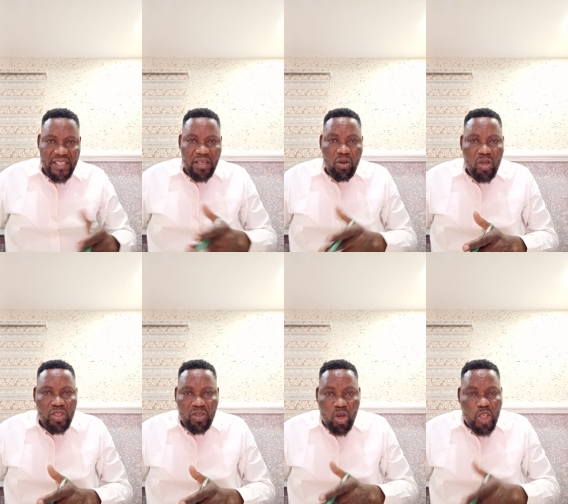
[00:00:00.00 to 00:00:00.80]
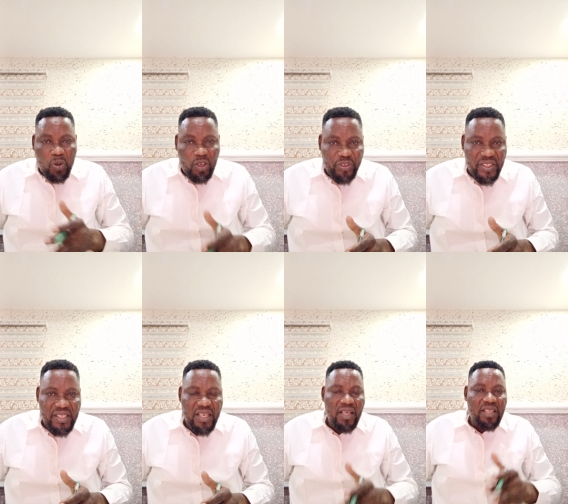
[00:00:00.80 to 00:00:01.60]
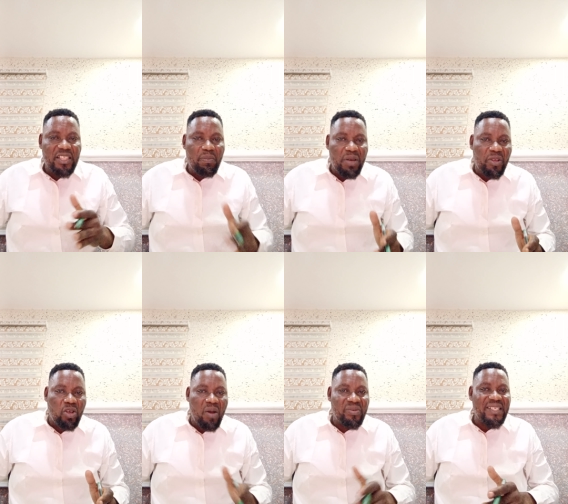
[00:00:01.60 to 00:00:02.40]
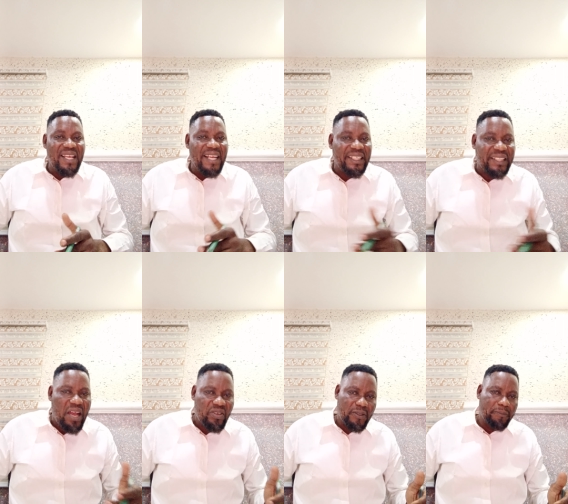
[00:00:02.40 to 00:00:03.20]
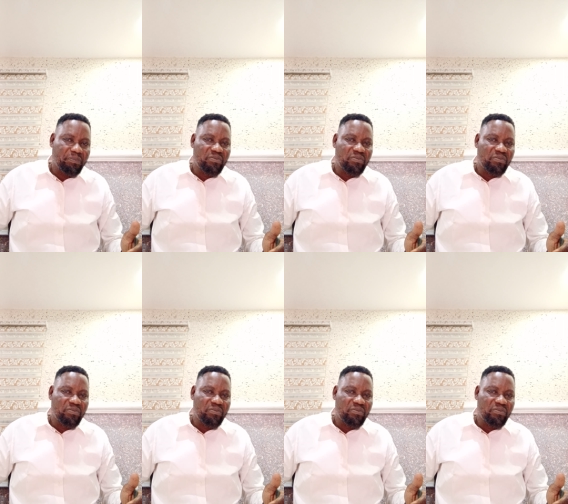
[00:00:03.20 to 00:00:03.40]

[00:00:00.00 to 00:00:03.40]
a gross profit simply becomes 80,000.